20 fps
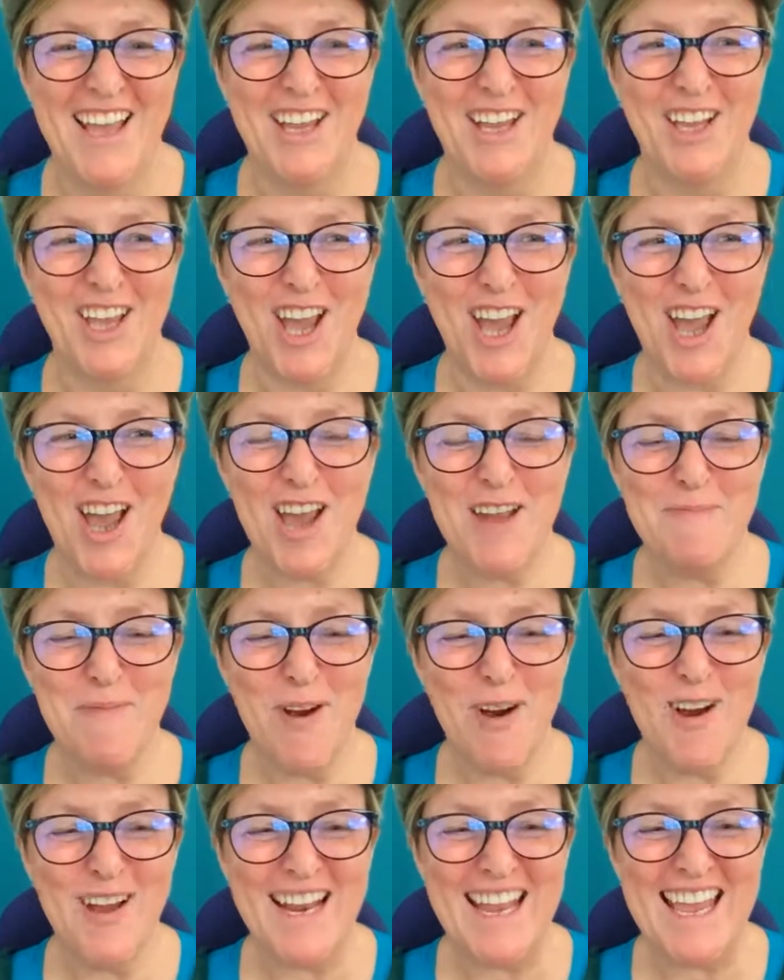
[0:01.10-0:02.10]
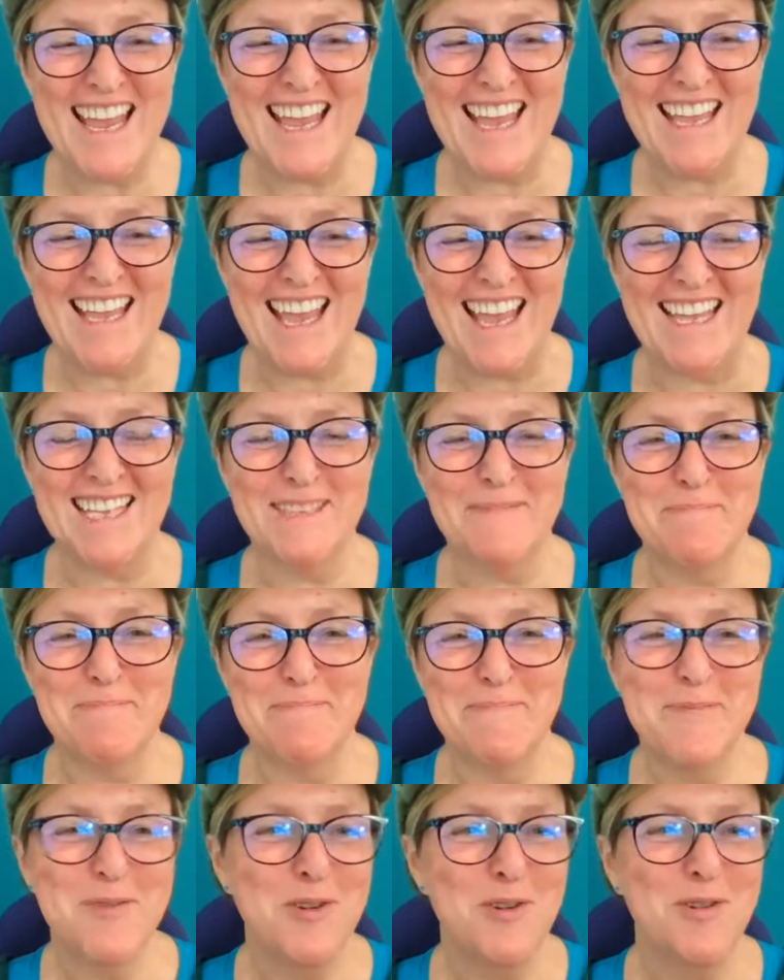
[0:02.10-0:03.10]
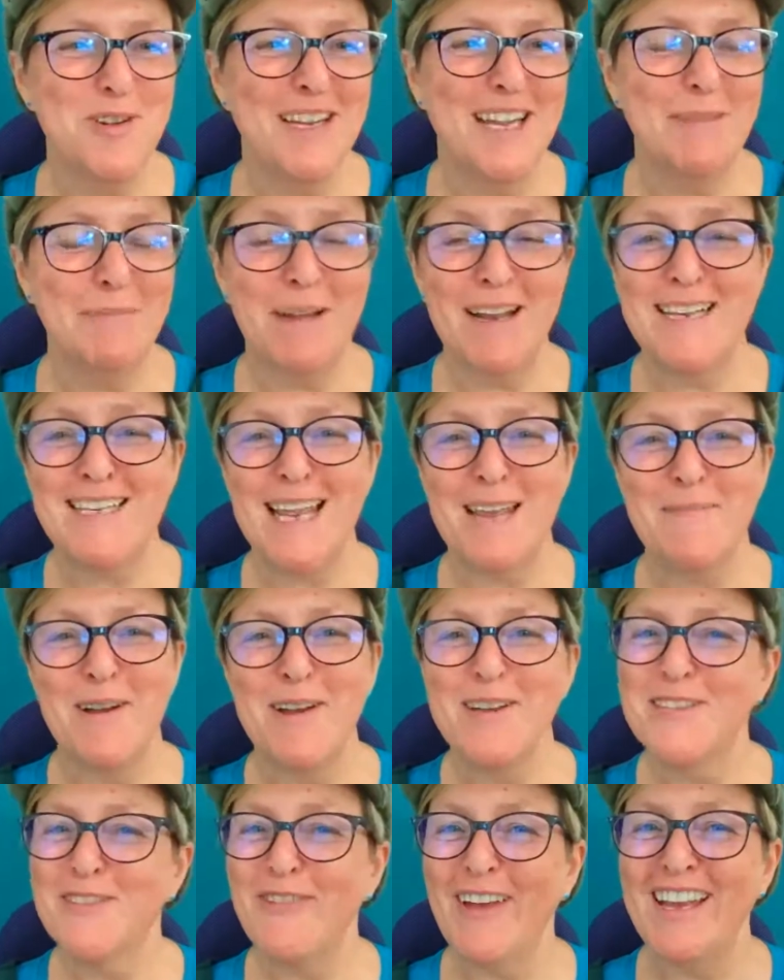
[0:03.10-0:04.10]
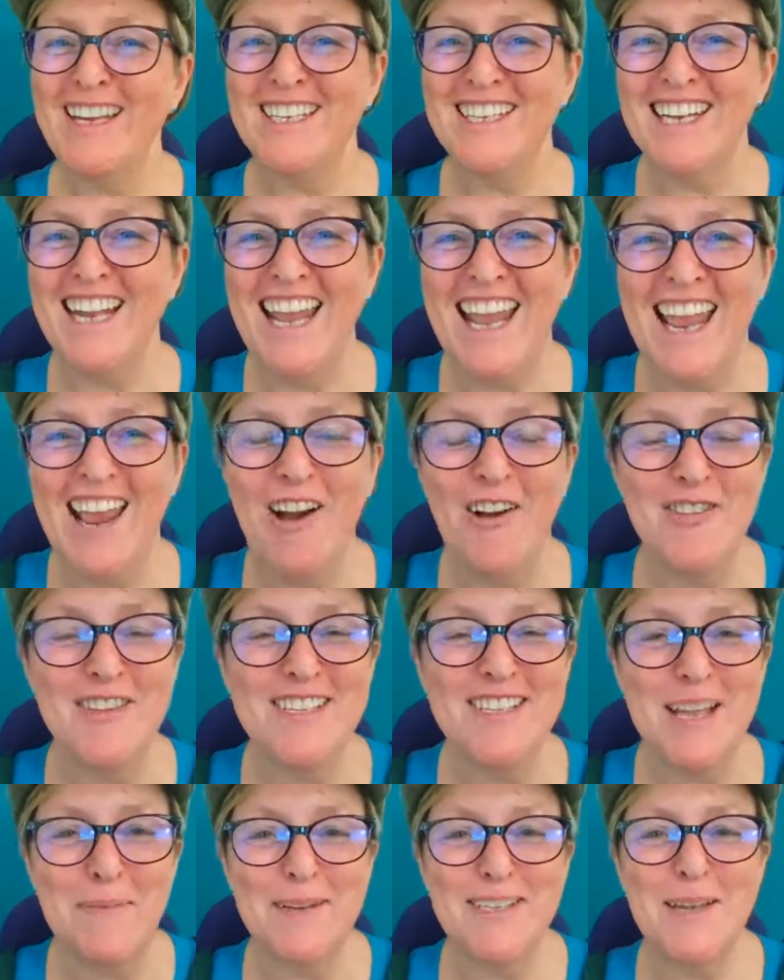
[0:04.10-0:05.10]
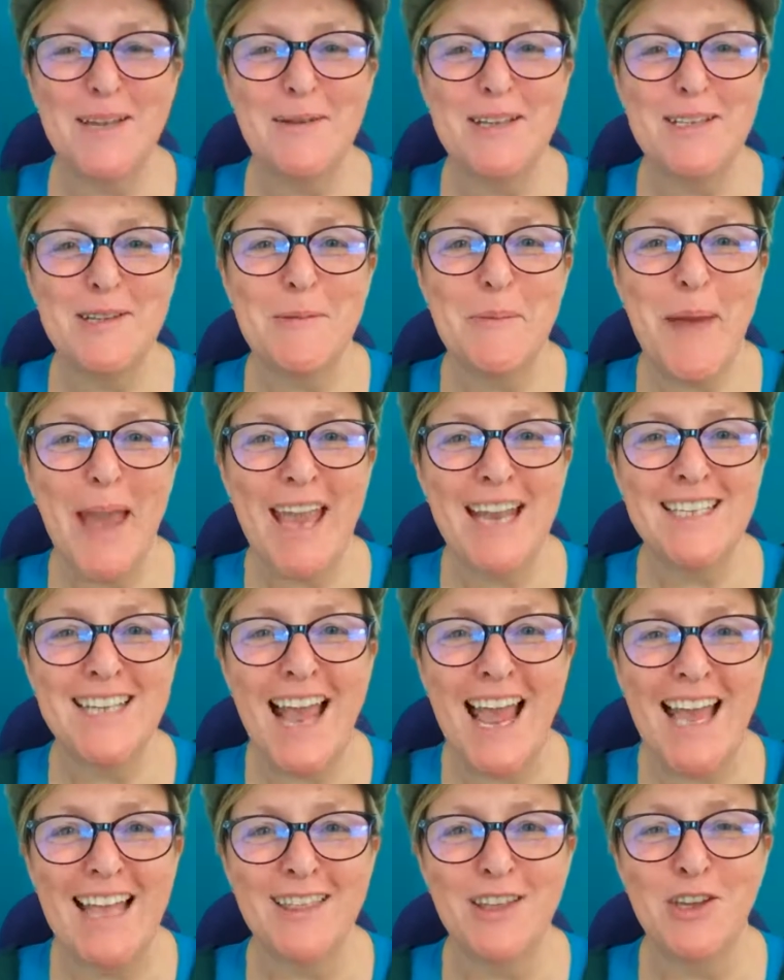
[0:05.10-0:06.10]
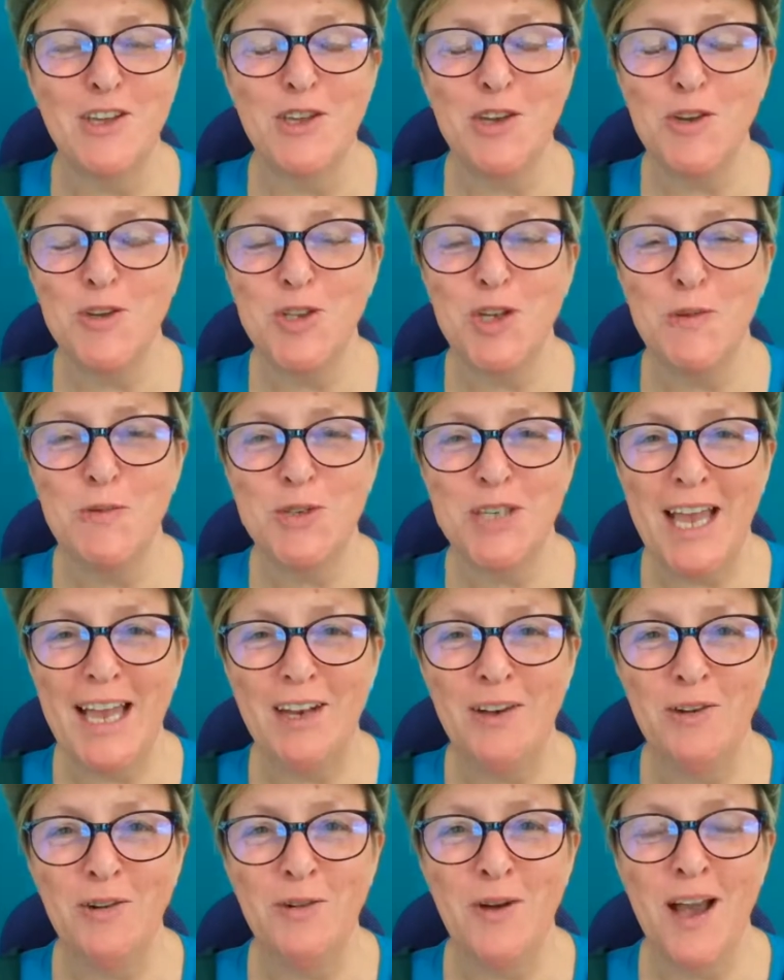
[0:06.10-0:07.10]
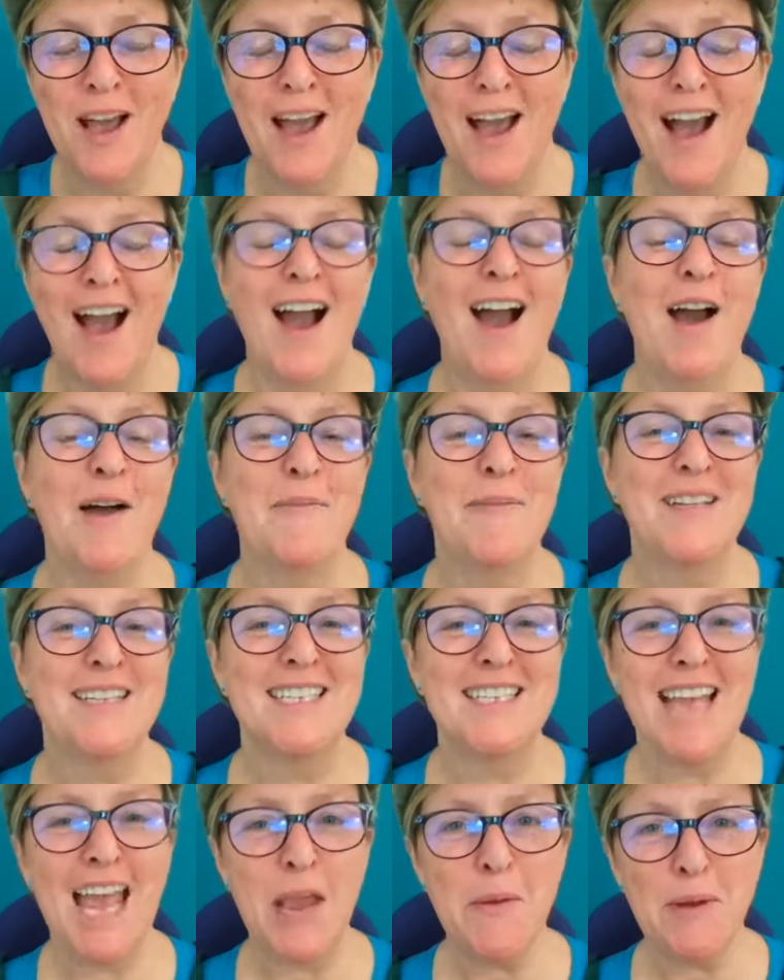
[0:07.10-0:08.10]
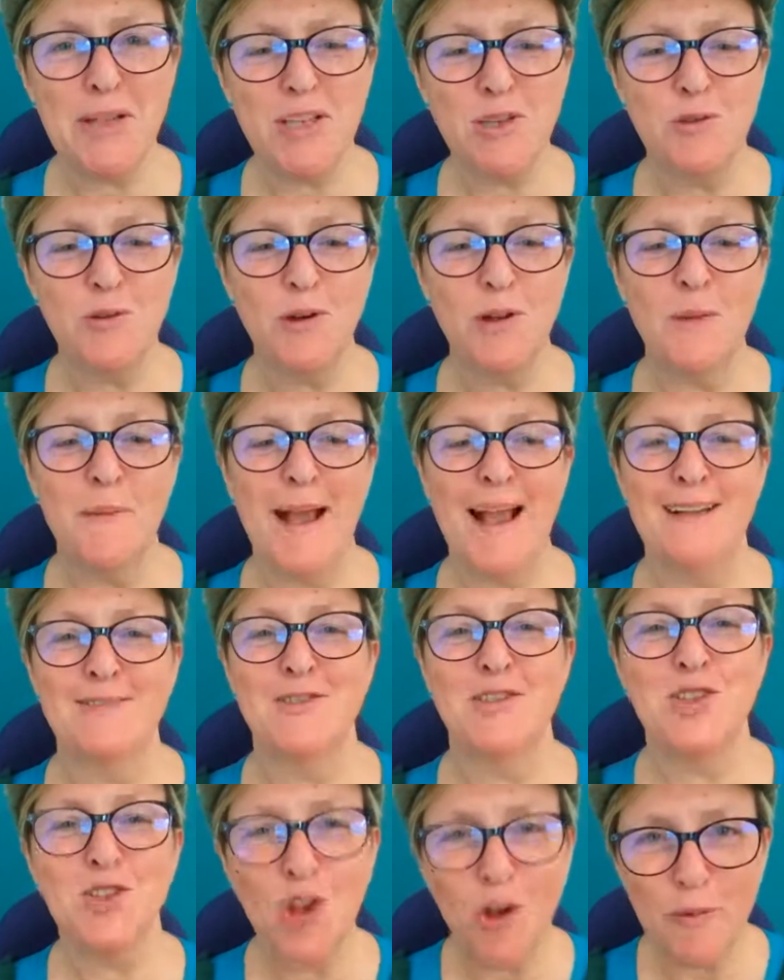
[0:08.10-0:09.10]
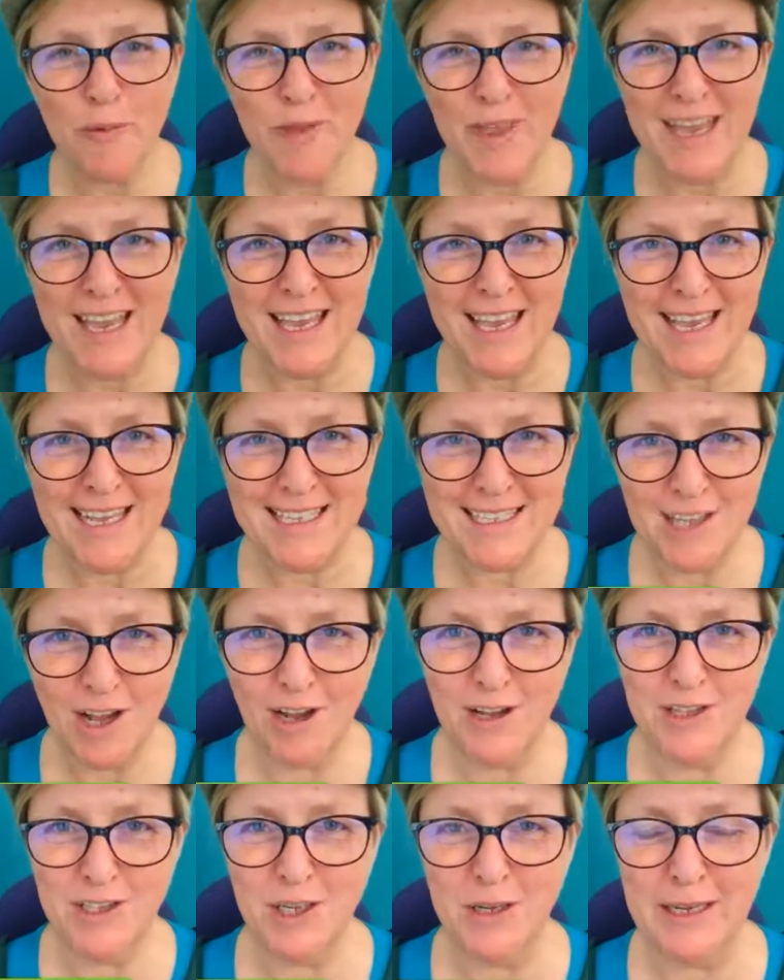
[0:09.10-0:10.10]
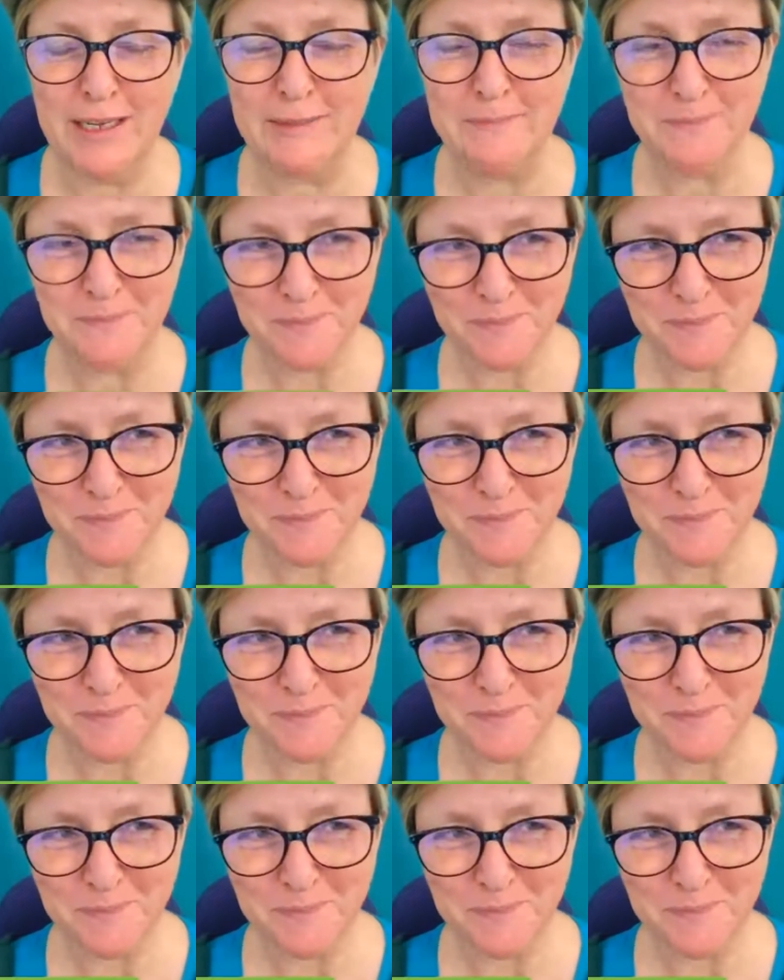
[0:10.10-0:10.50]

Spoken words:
Good morning. It's Monday motivation here on the Step by Step listening page and the YouTube channel. Today we're talking about stop thinking, start doing.